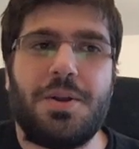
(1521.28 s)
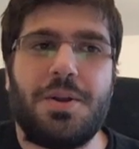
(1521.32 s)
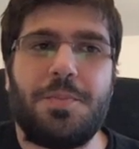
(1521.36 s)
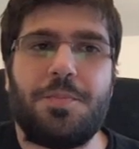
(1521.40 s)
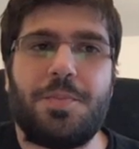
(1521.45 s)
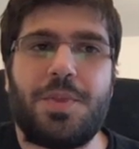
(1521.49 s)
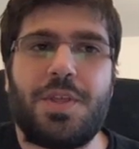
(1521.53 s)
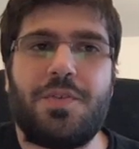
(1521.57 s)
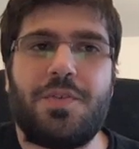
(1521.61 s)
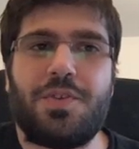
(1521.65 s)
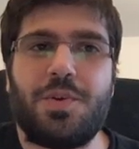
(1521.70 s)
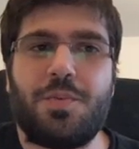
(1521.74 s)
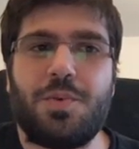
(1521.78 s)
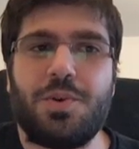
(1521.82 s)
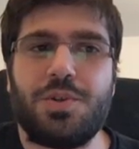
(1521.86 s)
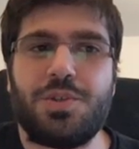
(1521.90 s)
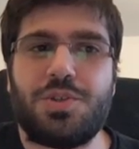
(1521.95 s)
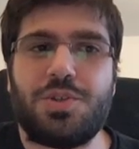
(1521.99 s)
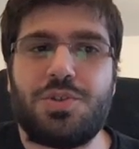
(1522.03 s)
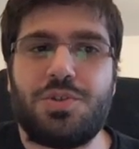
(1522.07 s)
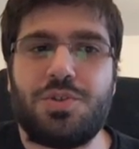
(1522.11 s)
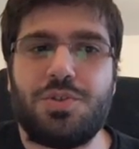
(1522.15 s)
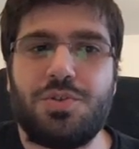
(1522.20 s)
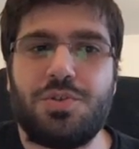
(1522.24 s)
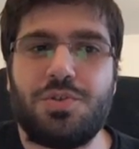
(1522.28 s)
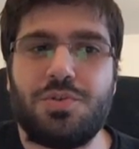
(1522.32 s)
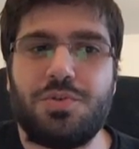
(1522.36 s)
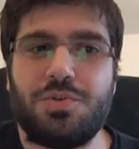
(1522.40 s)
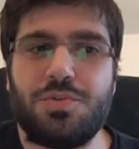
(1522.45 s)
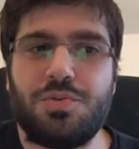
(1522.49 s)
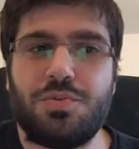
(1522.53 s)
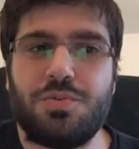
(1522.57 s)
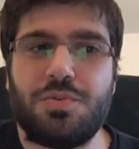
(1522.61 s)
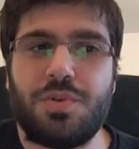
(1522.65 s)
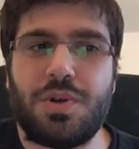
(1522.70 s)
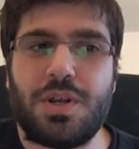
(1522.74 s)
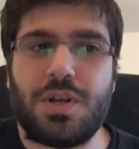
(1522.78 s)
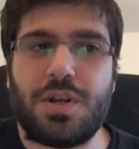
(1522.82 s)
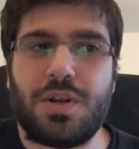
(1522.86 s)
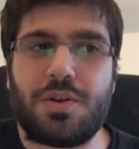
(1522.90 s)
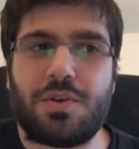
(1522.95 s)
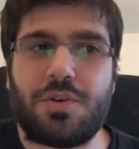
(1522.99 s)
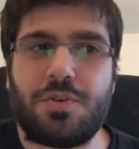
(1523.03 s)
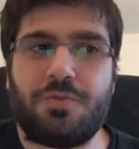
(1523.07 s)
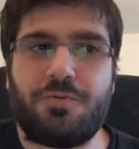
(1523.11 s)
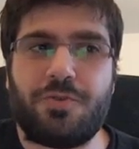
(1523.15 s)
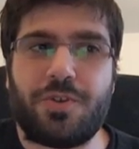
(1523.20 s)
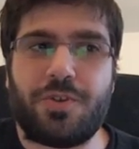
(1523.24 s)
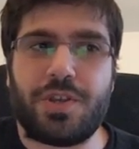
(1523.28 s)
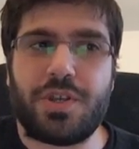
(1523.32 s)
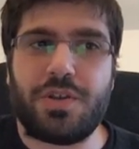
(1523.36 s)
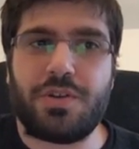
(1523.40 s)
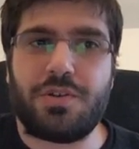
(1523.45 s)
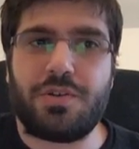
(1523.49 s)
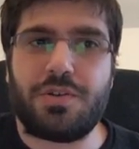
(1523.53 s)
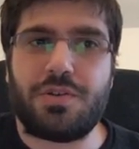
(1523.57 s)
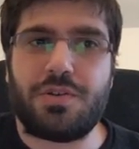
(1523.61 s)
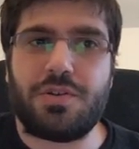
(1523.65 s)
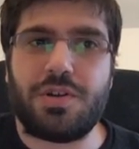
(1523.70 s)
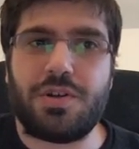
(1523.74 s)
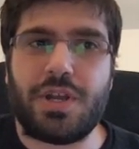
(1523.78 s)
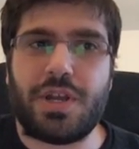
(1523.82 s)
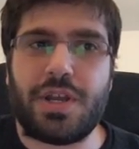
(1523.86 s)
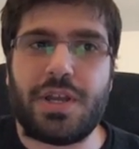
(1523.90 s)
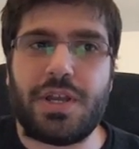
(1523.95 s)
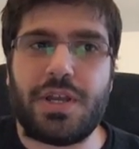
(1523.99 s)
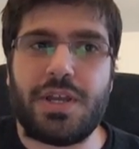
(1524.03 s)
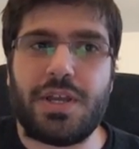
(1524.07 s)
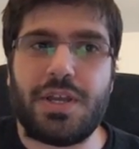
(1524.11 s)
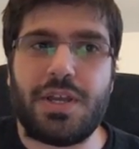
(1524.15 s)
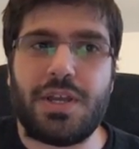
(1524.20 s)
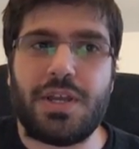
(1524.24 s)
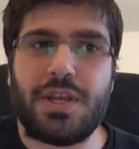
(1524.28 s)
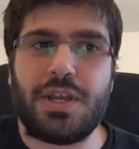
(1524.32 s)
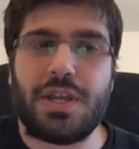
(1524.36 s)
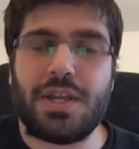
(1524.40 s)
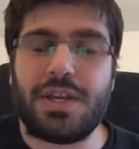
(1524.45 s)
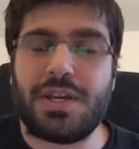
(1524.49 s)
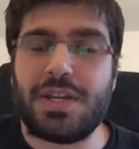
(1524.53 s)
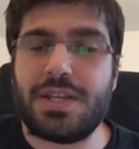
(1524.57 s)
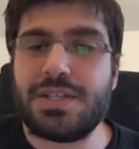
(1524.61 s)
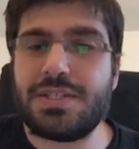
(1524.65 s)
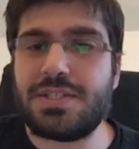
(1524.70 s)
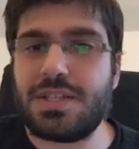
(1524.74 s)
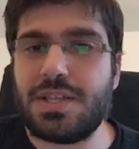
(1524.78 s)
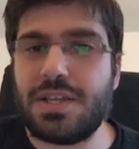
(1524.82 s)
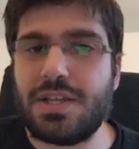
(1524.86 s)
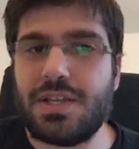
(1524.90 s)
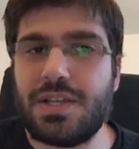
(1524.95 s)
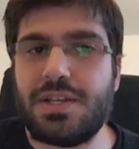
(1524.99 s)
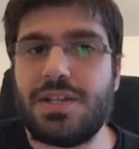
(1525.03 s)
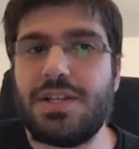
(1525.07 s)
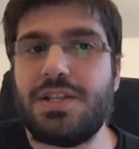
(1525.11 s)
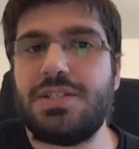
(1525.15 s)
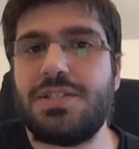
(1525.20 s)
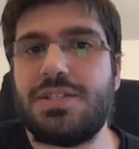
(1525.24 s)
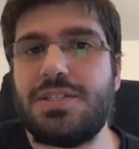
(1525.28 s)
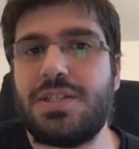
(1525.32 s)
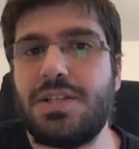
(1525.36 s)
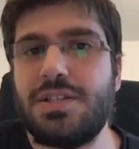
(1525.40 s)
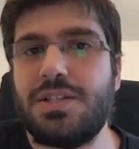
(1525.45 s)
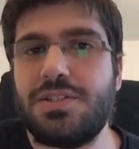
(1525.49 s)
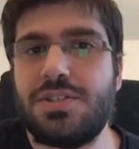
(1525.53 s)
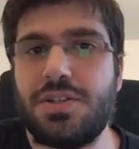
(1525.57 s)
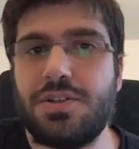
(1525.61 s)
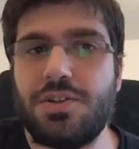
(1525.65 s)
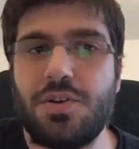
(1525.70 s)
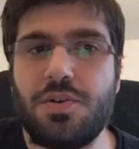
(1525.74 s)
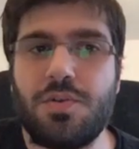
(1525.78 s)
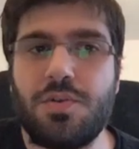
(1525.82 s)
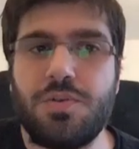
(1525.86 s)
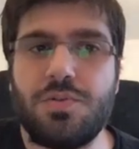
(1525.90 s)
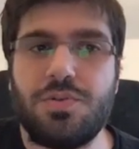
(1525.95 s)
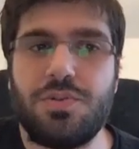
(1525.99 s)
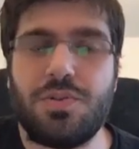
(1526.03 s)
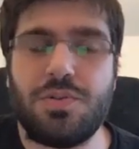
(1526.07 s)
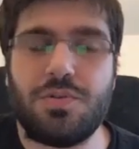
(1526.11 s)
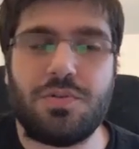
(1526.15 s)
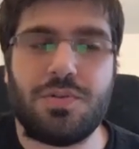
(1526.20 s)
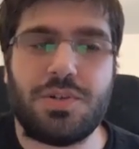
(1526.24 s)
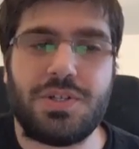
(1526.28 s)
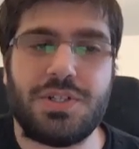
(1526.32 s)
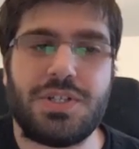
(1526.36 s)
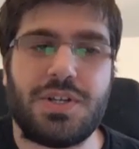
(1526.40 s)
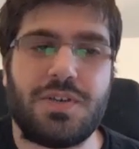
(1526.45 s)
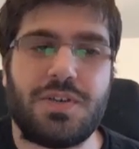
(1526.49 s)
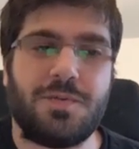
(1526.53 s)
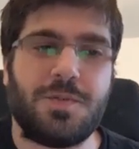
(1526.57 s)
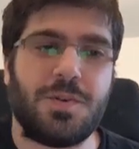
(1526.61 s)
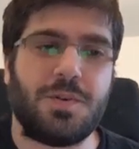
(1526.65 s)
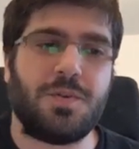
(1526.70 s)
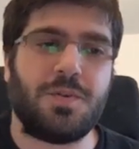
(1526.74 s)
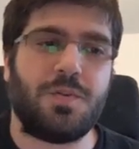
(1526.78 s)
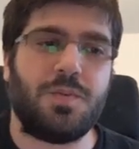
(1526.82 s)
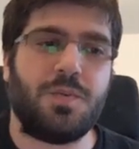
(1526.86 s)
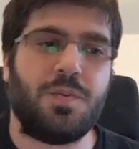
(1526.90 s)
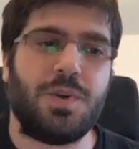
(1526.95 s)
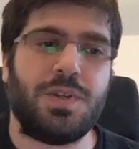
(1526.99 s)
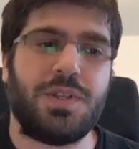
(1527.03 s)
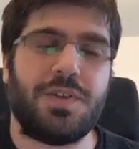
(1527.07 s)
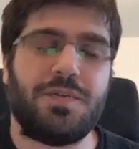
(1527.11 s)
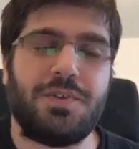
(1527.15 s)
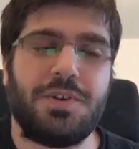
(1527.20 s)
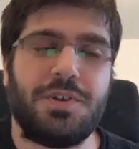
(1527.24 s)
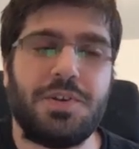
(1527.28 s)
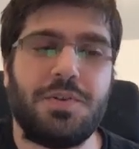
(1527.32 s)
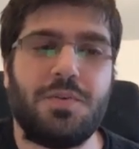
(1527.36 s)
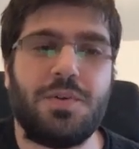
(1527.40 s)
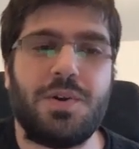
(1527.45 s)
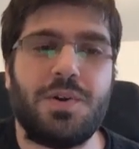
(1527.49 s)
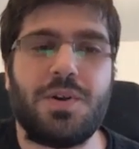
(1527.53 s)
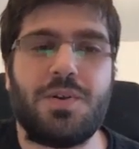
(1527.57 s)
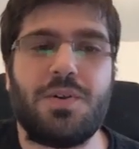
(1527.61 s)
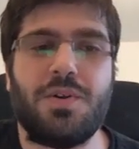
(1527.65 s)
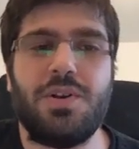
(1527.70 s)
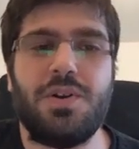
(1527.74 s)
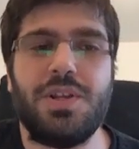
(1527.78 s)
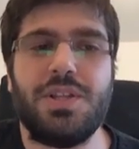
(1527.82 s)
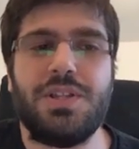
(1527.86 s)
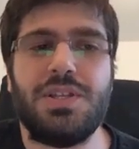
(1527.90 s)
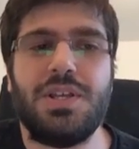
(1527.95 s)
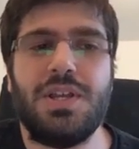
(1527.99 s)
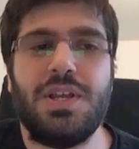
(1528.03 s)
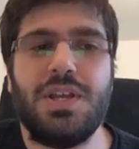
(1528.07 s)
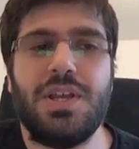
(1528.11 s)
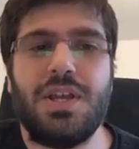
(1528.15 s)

If you want to configure an instance, a node, or server, whatever you want to call it,